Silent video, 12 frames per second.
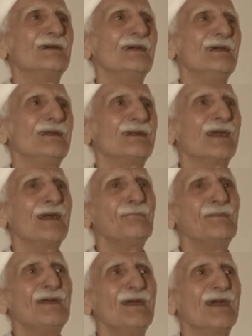it can
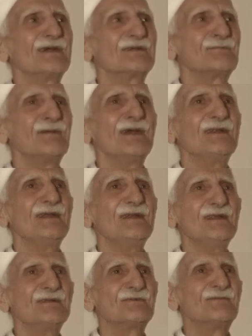be explained in
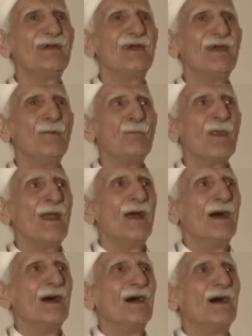this way,
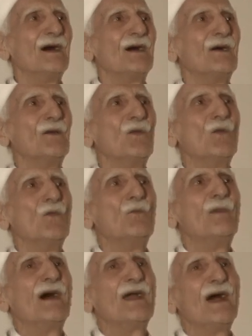
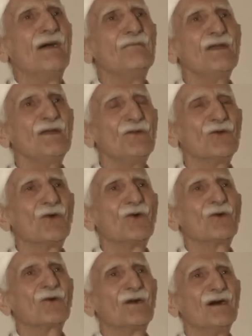by having
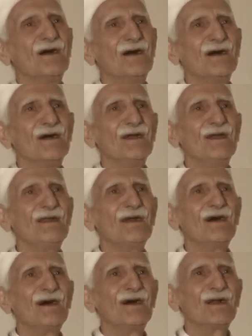your
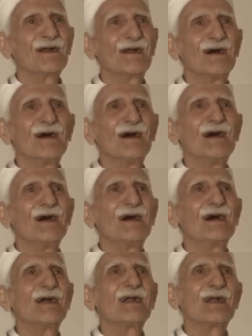
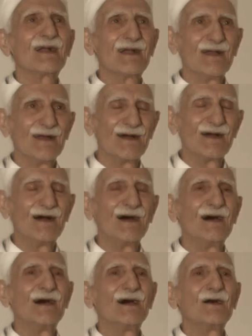inner
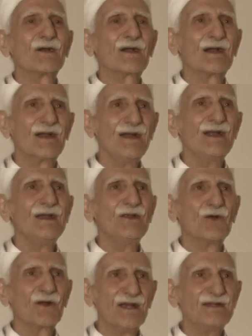clean,
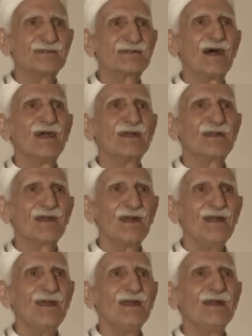your inside
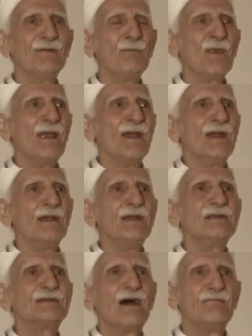clean,
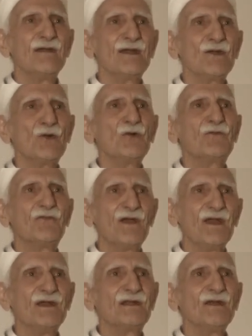is having good
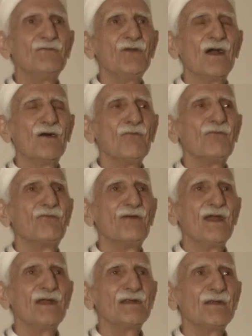faith. If you have
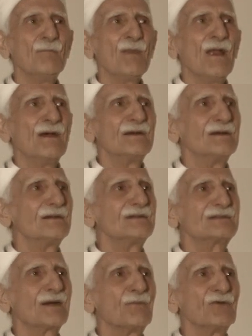faith,
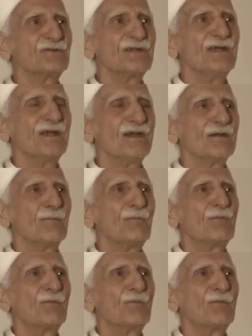supposing